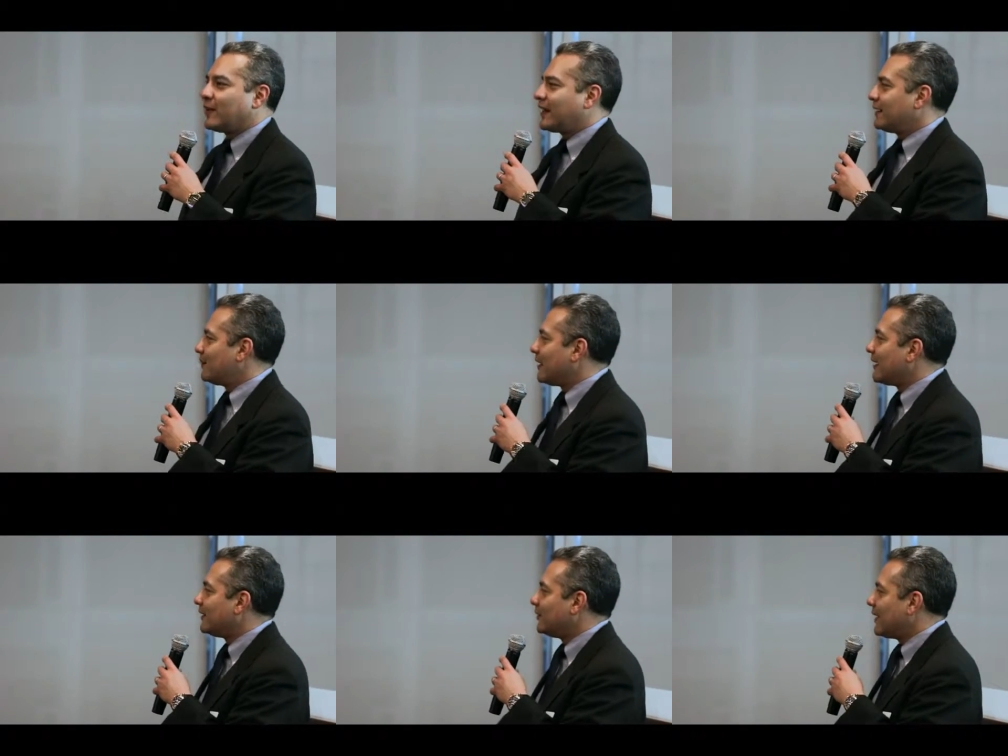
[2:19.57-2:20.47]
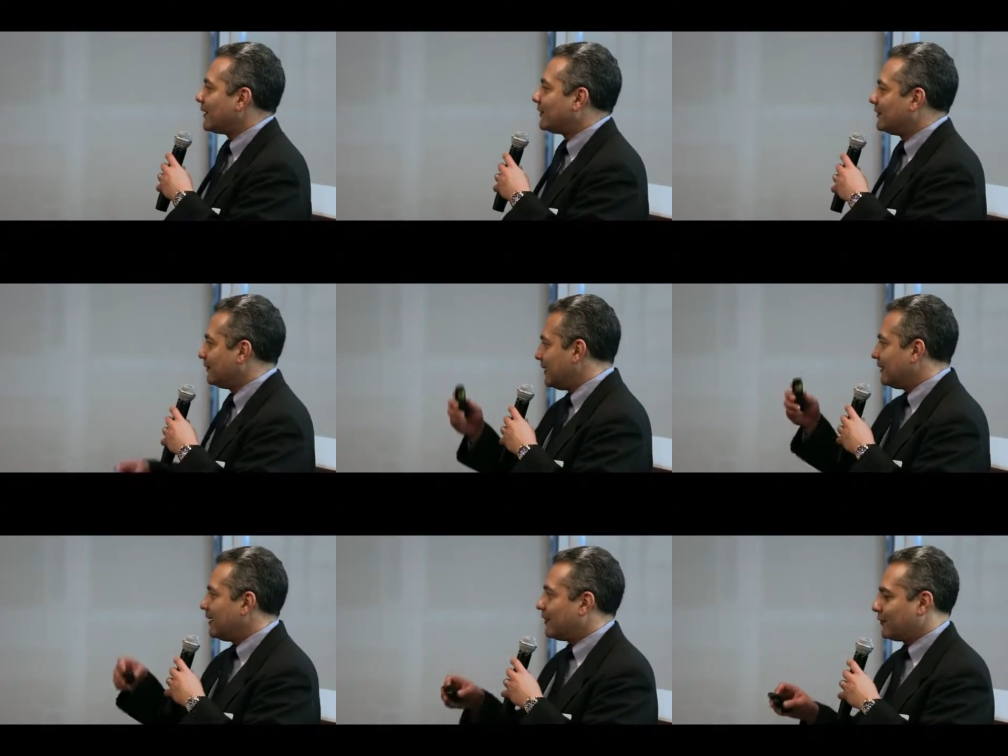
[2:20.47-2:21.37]
we can do that
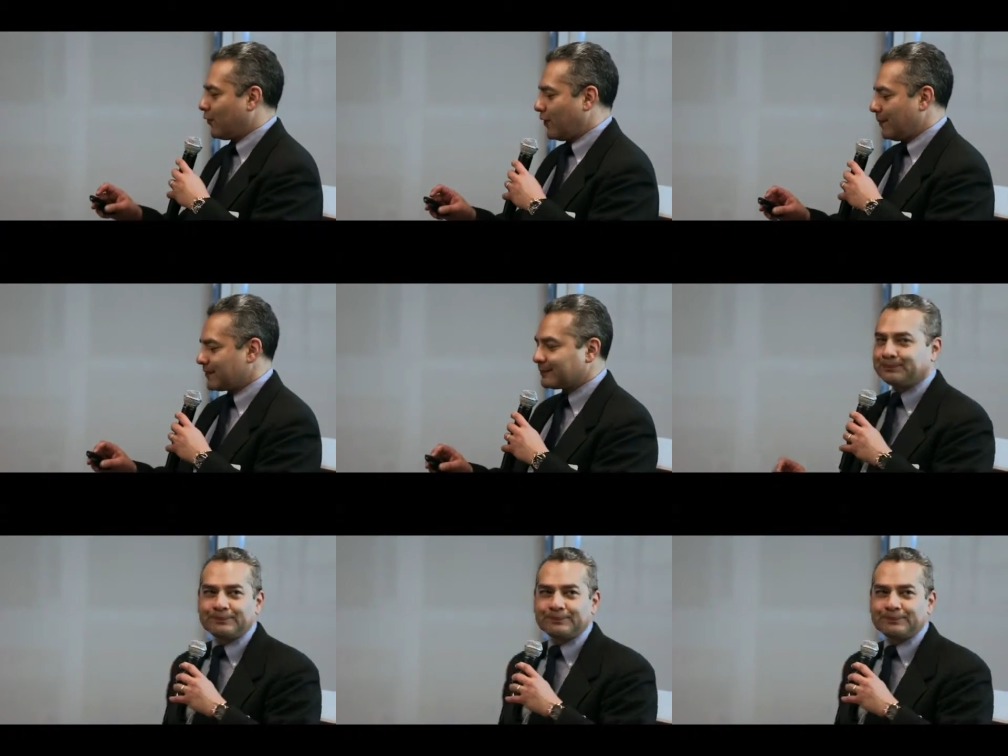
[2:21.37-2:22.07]
in the other forums.